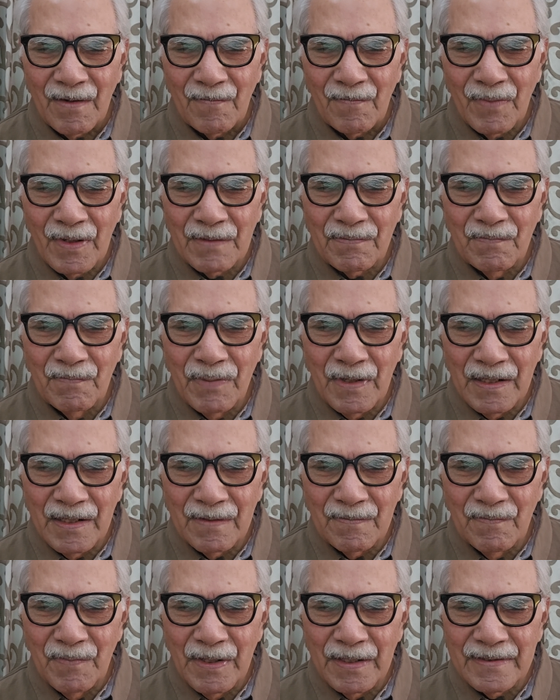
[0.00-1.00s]
but
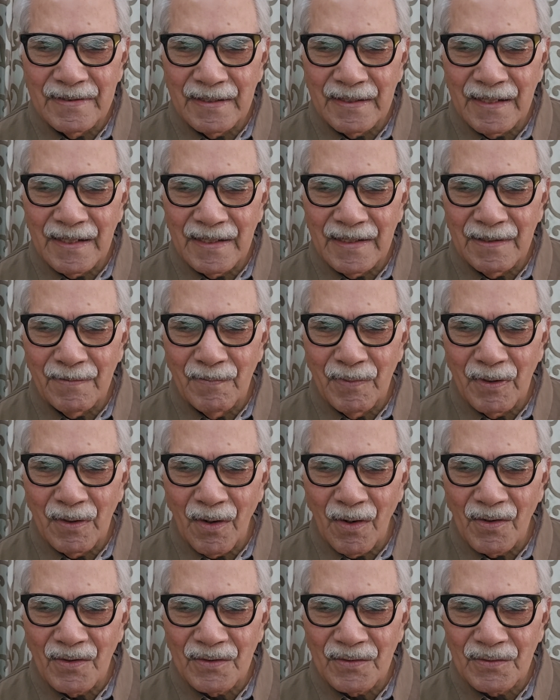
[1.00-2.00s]
it basically
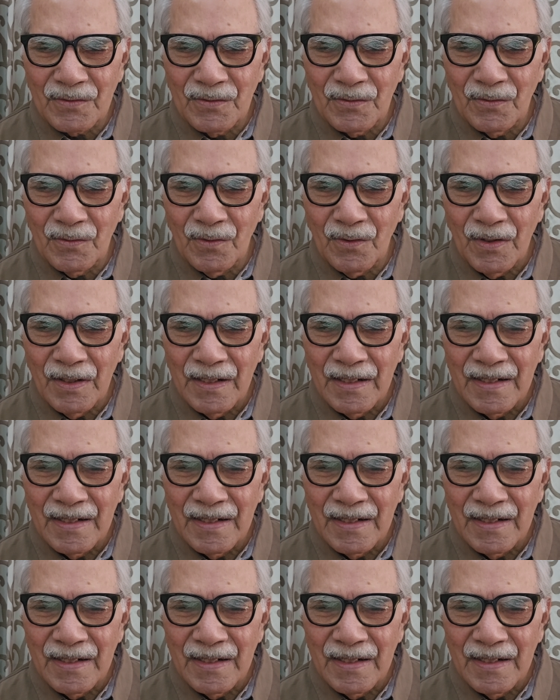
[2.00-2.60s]
belongs to